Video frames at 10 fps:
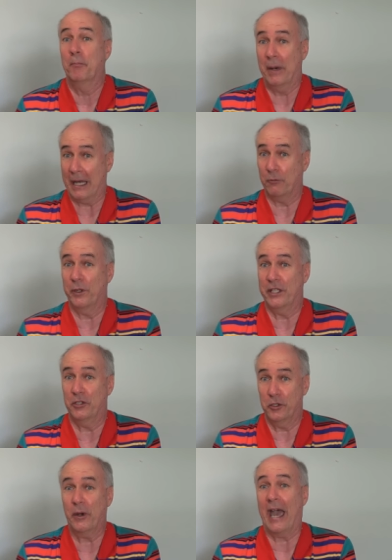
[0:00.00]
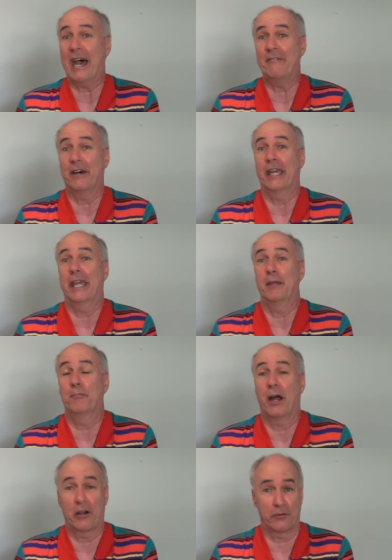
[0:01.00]
But we do have a
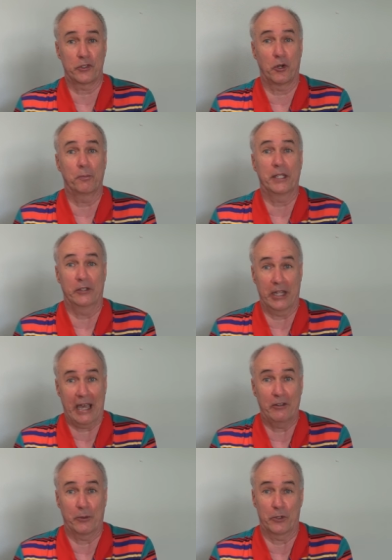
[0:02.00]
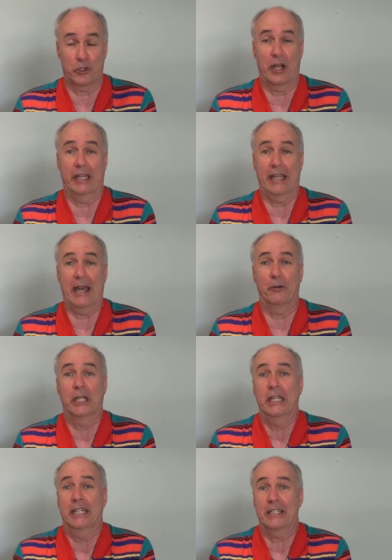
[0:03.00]
bar of soap there now that we're trying
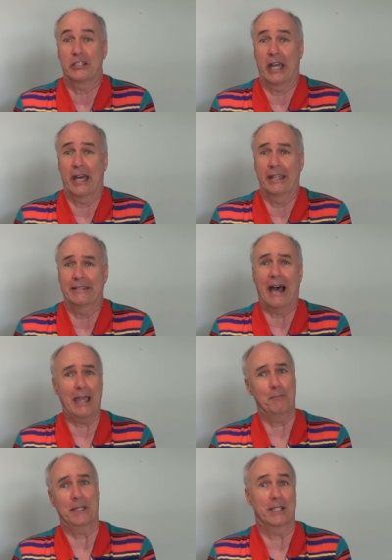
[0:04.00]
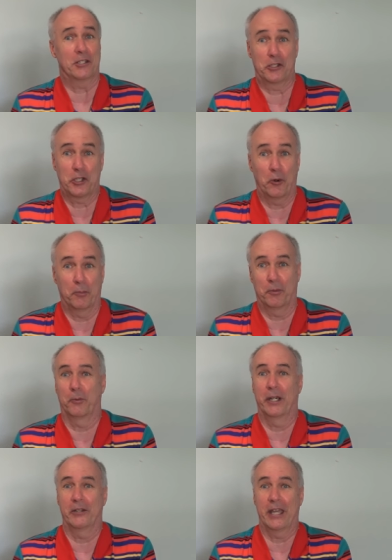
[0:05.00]
out. It's a diamond soap
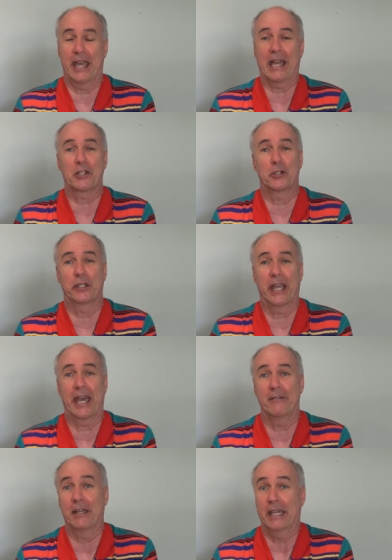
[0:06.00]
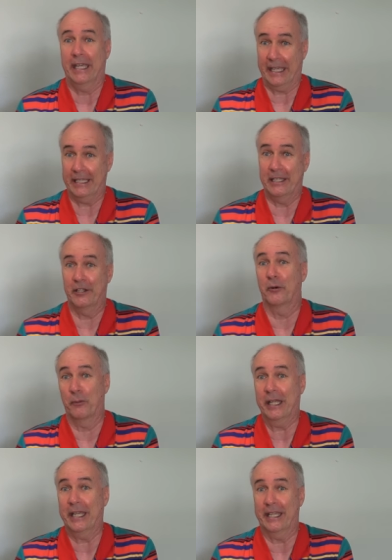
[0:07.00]
where they actually have hidden a
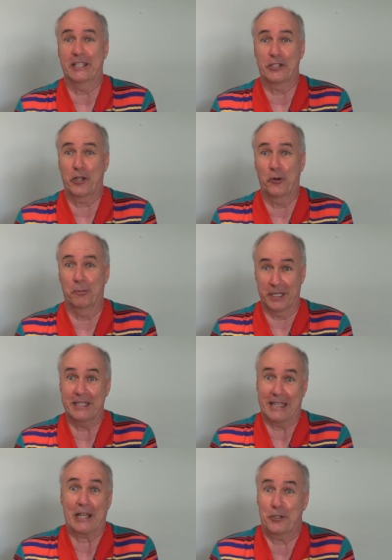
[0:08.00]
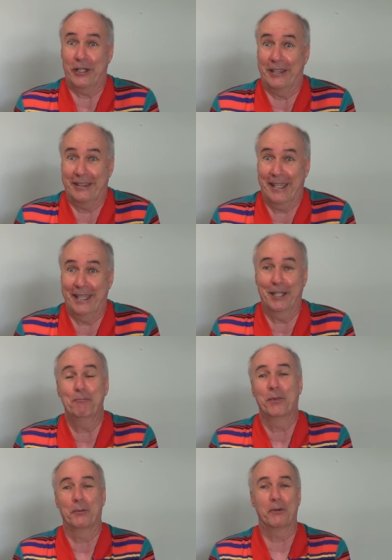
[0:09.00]
ring in the soap. This is actually a
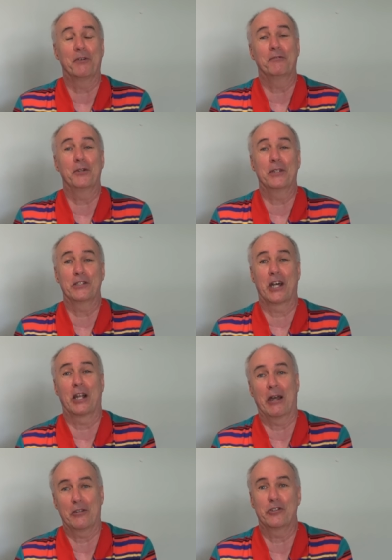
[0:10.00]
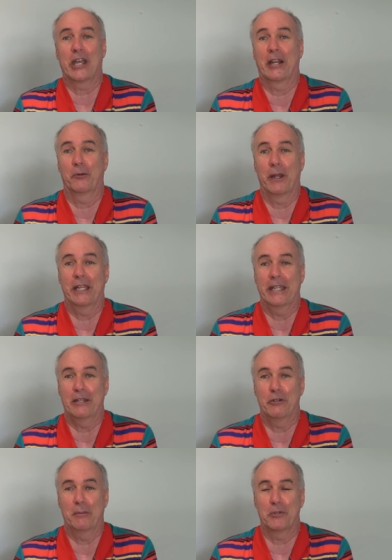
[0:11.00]
thing. We've reviewed this on our other channel, Rainy
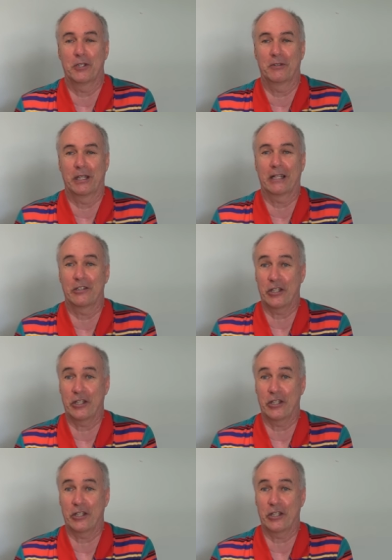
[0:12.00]
Day Dreamers, if you'd like to